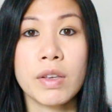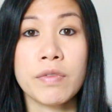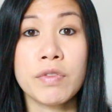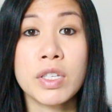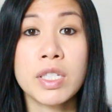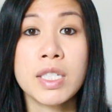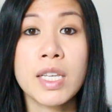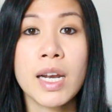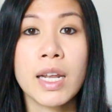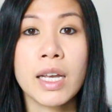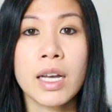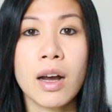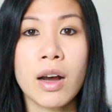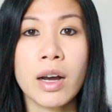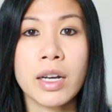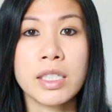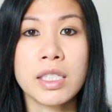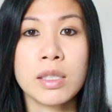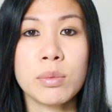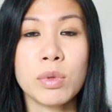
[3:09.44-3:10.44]
If you're selling an
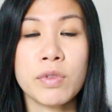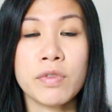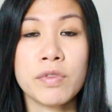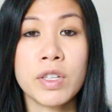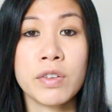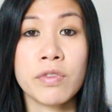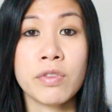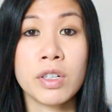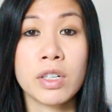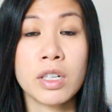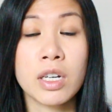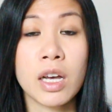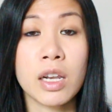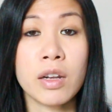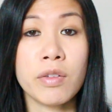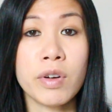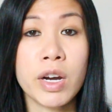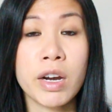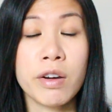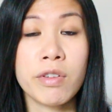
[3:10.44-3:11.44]
item with different
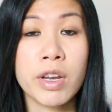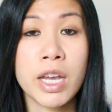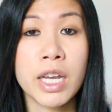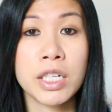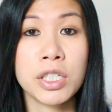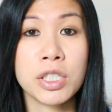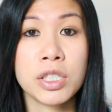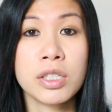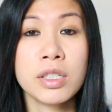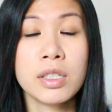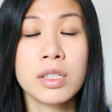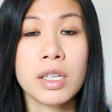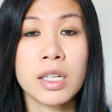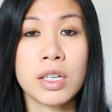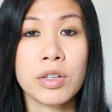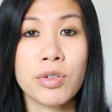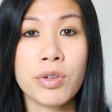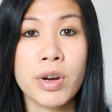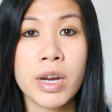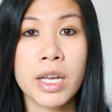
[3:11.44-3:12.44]
colour variation,
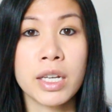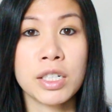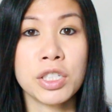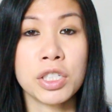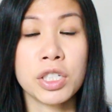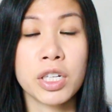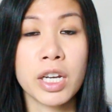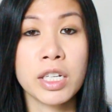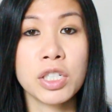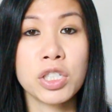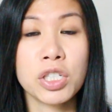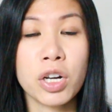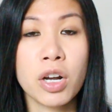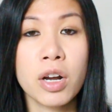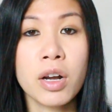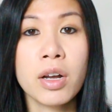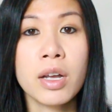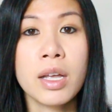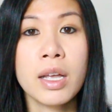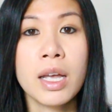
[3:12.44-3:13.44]
then create a shade
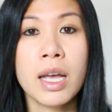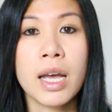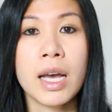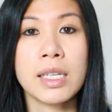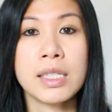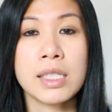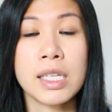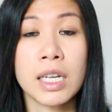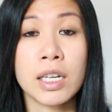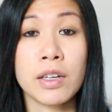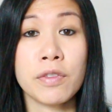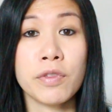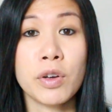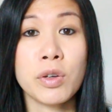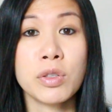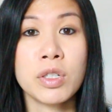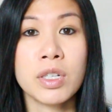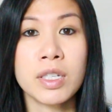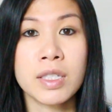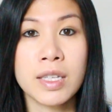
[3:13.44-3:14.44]
chart and take a
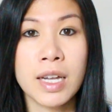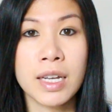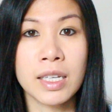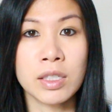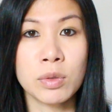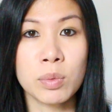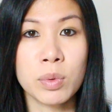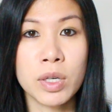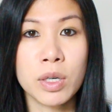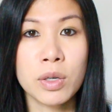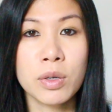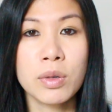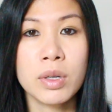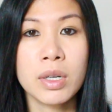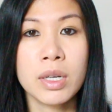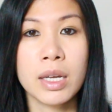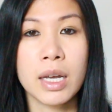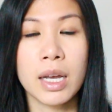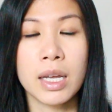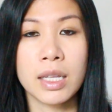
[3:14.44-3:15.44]
photo of that as
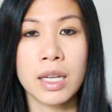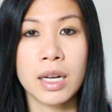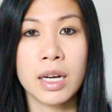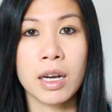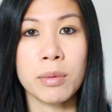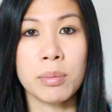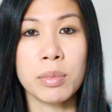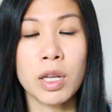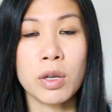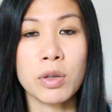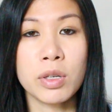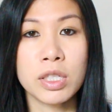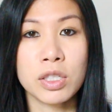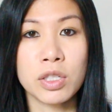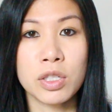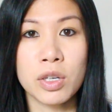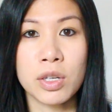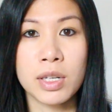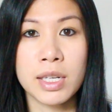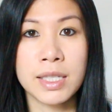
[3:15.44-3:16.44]
well and then upload it
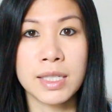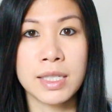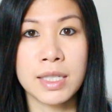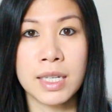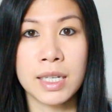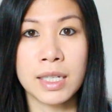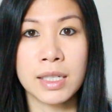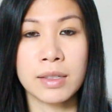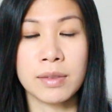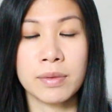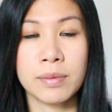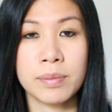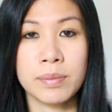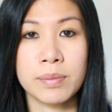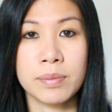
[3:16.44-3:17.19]
to your listing.